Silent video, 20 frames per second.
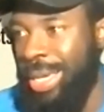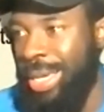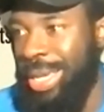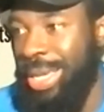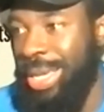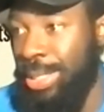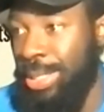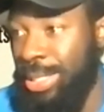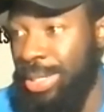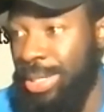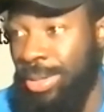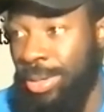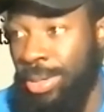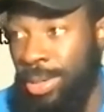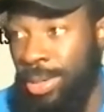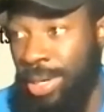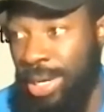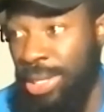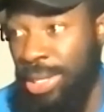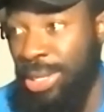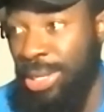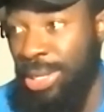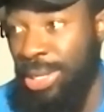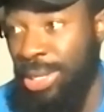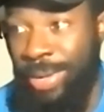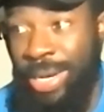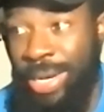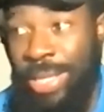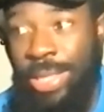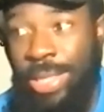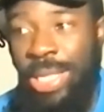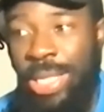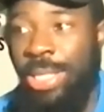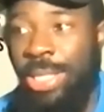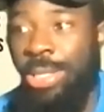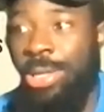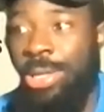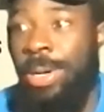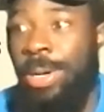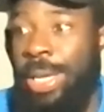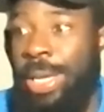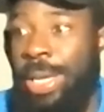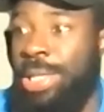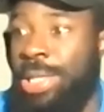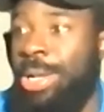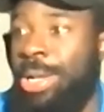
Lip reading: So I don't mind that at all either.